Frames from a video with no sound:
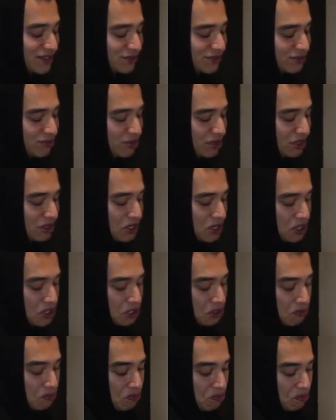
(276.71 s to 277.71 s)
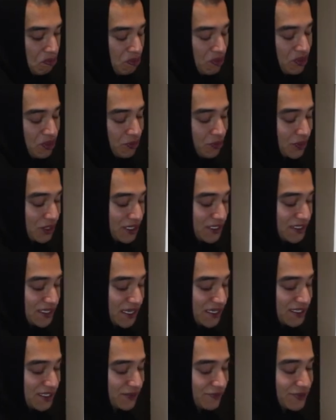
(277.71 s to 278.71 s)
It would be like 3
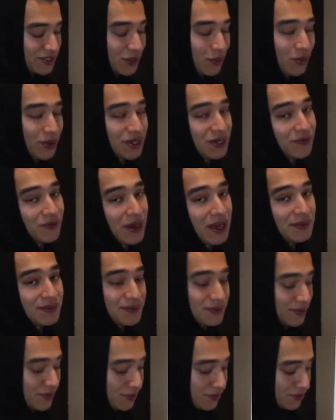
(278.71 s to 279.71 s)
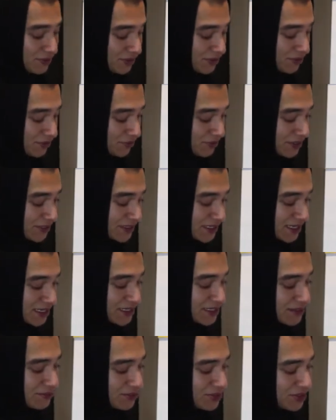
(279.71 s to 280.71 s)
sets of 20 reps with only 30
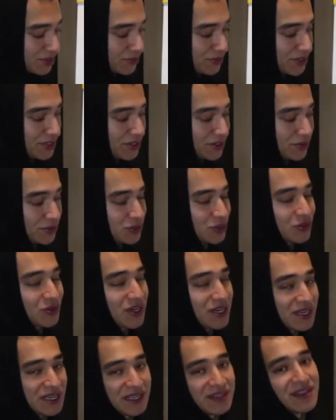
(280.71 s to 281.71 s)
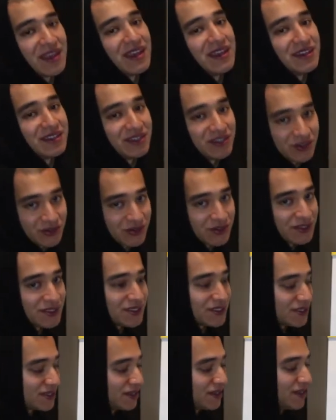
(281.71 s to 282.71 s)
seconds in between. You're training that
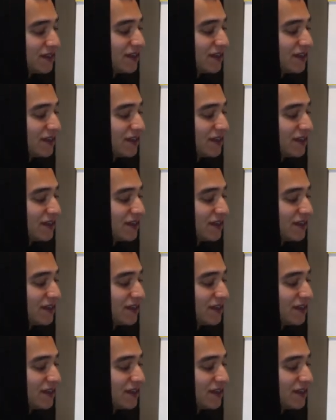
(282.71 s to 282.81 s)
endurance.